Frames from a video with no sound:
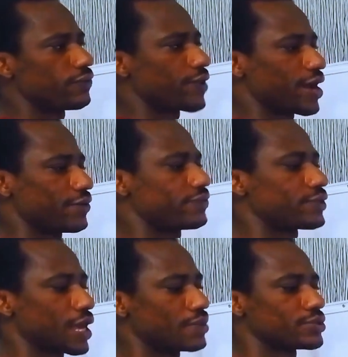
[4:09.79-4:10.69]

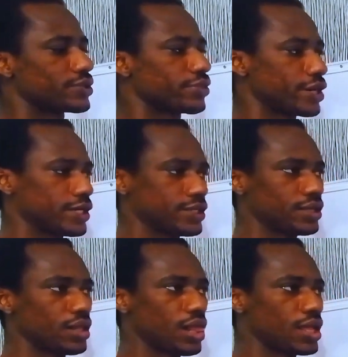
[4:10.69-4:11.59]
5 times
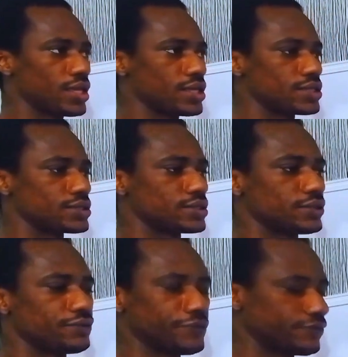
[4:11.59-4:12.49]
3 is
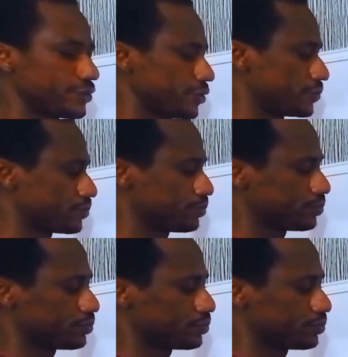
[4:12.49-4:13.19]
15.